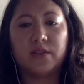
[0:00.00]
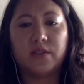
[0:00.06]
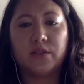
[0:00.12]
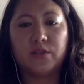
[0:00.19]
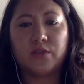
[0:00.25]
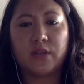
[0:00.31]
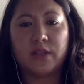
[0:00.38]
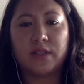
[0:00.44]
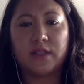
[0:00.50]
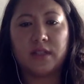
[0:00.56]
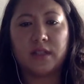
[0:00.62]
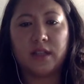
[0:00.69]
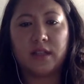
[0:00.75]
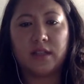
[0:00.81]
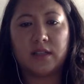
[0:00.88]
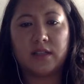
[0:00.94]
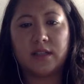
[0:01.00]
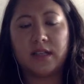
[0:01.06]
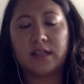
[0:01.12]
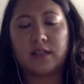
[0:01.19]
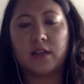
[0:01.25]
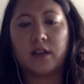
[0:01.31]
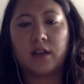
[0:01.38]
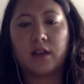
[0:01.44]
to address the things that
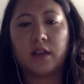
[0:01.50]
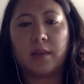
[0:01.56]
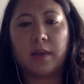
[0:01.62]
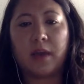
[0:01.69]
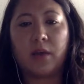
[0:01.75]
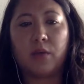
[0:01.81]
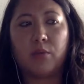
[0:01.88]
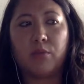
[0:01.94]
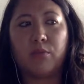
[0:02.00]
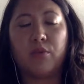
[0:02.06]
Zach's talking about